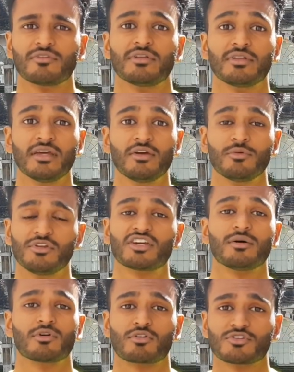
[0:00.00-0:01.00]
And when you
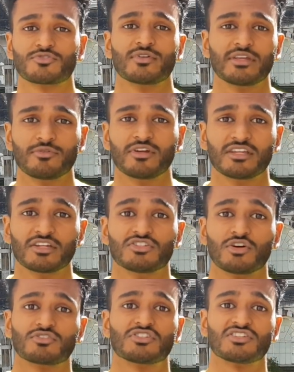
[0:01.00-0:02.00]
come across really, really good
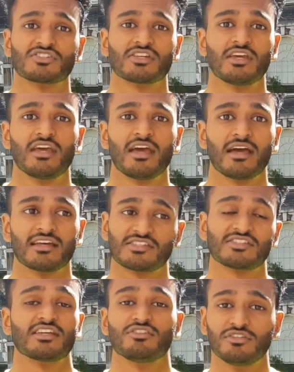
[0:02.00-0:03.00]
doctors, as I
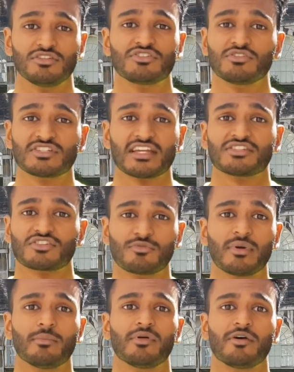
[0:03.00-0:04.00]
say, you do tend to
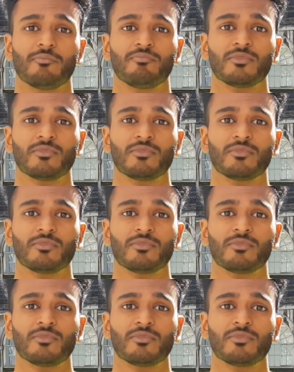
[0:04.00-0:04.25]
remember them.